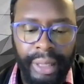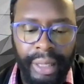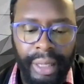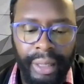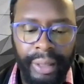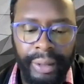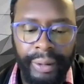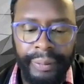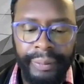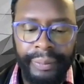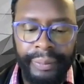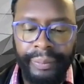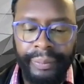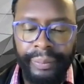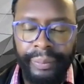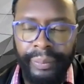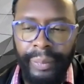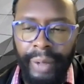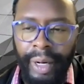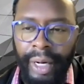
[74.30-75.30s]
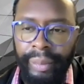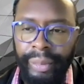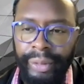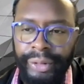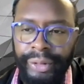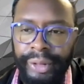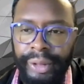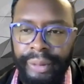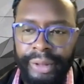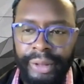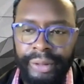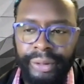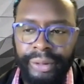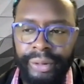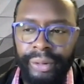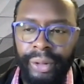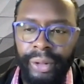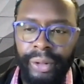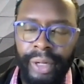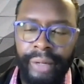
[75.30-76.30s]
Our museum tends to
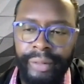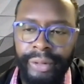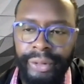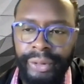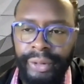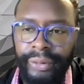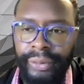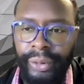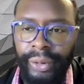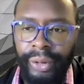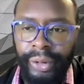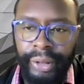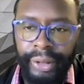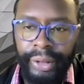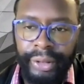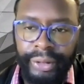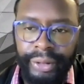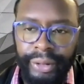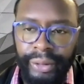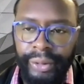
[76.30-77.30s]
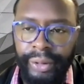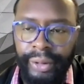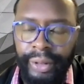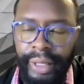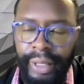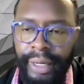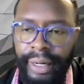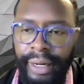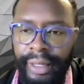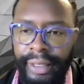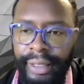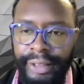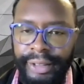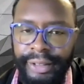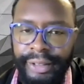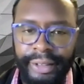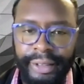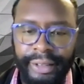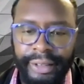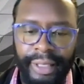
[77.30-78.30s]
grow every 2 to 4 years, knowing that our
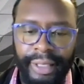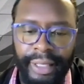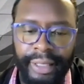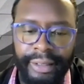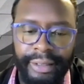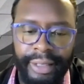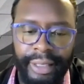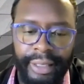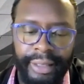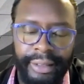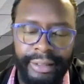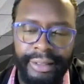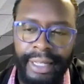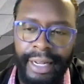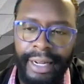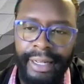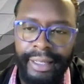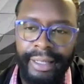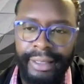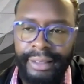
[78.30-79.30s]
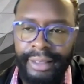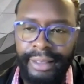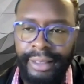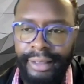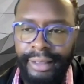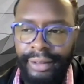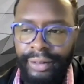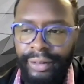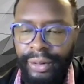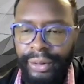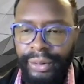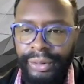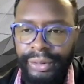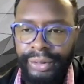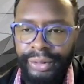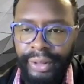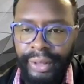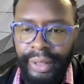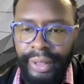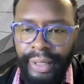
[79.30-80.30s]
history is not static, it
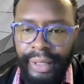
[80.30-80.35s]
grows.